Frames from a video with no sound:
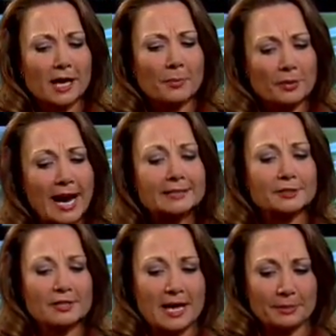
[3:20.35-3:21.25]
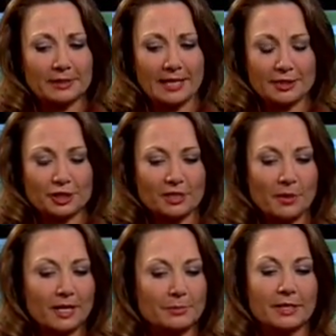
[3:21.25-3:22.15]
A practical application
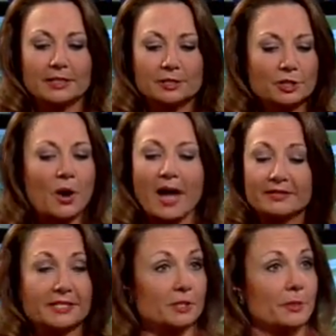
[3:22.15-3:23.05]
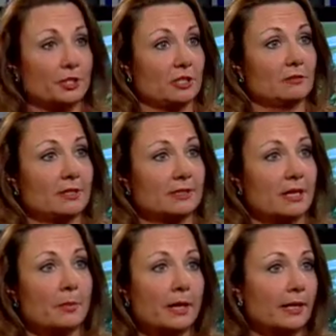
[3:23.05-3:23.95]
might be that you have a suspicion that
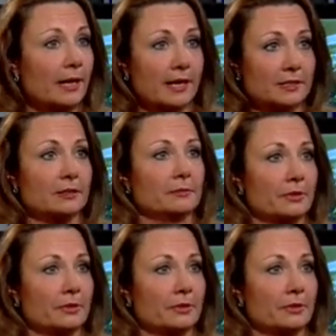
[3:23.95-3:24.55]
somebody has